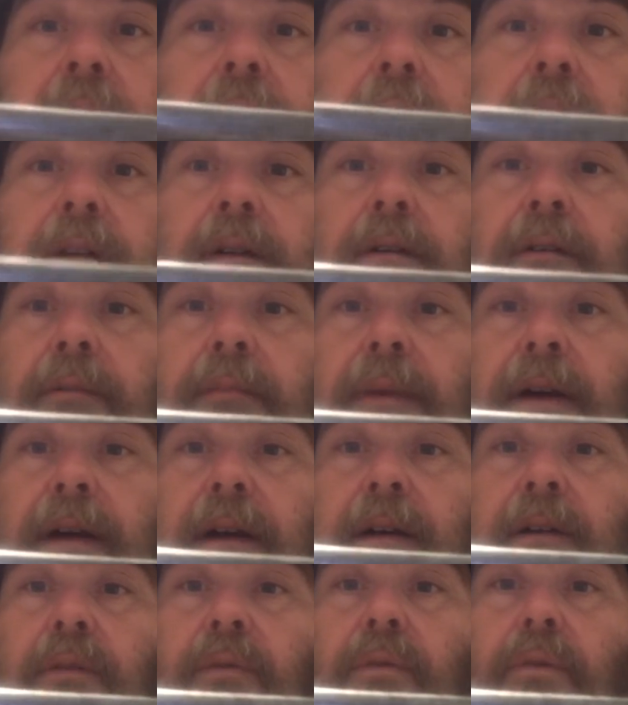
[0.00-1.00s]
Now
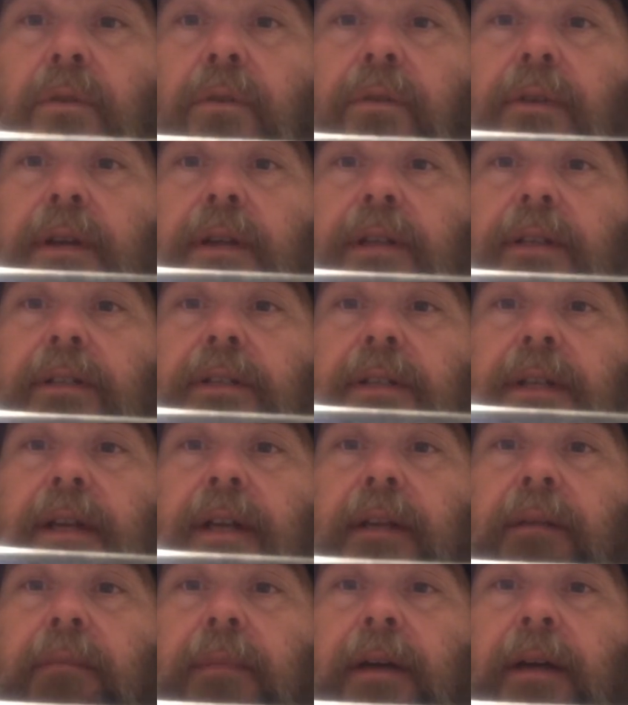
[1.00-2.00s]
my 1/4 inch
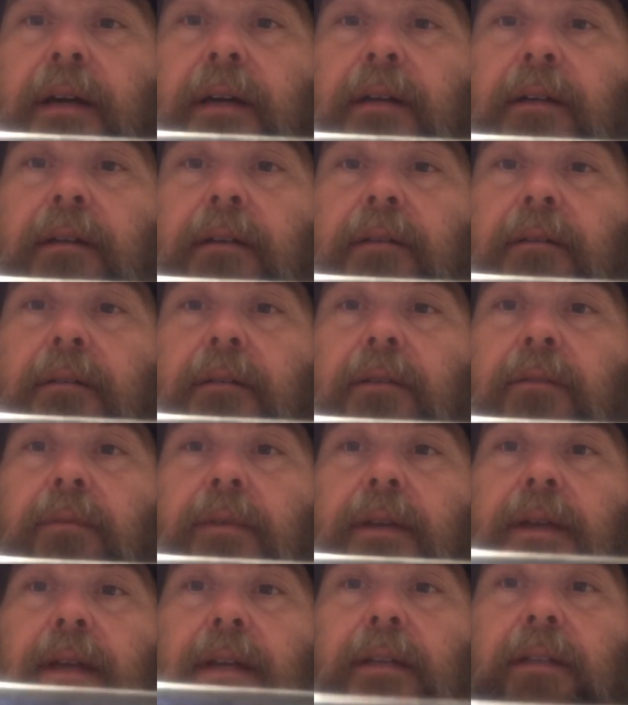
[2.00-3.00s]
and my
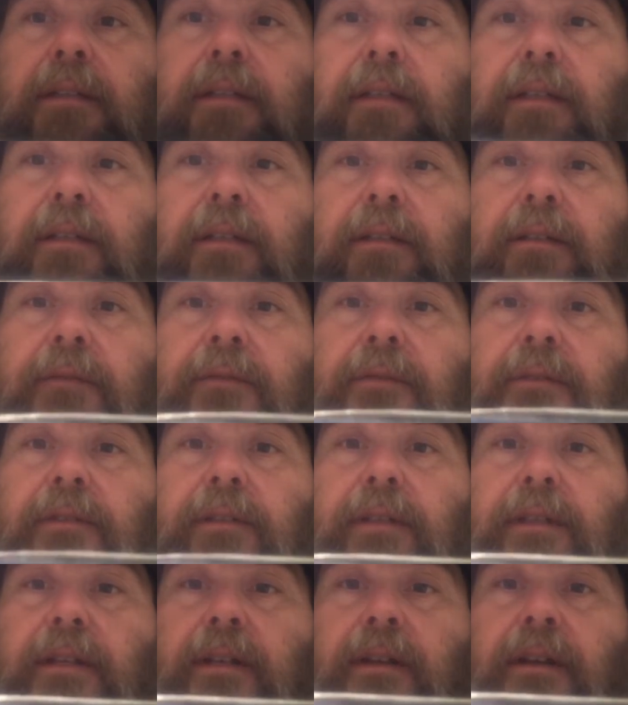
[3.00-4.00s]
3/8 inch, if you'll
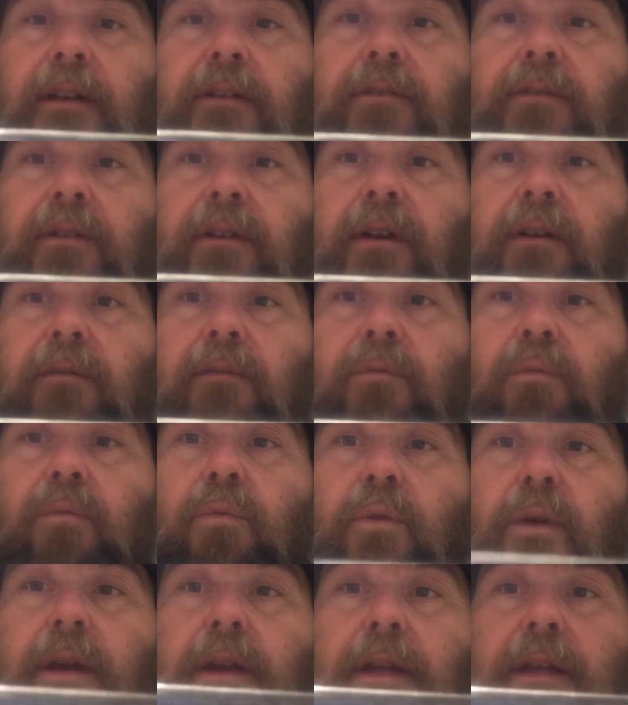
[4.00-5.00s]
see here, I took off
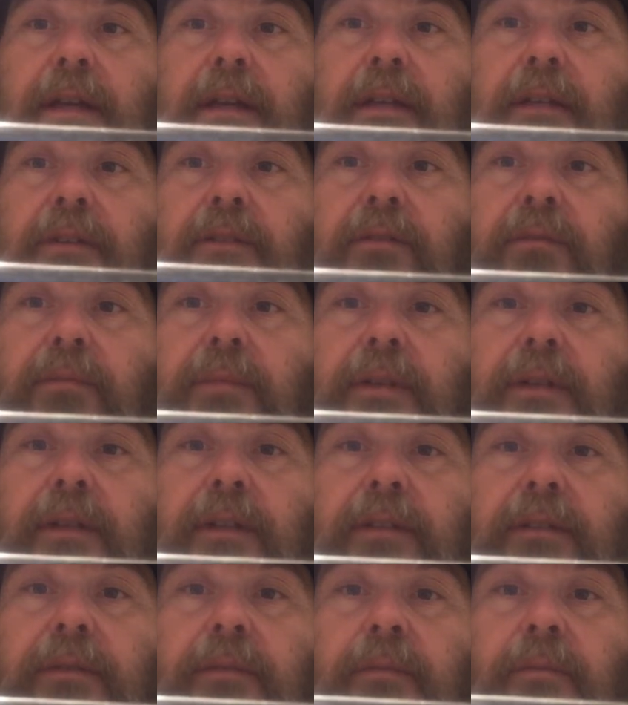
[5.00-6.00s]
way too much.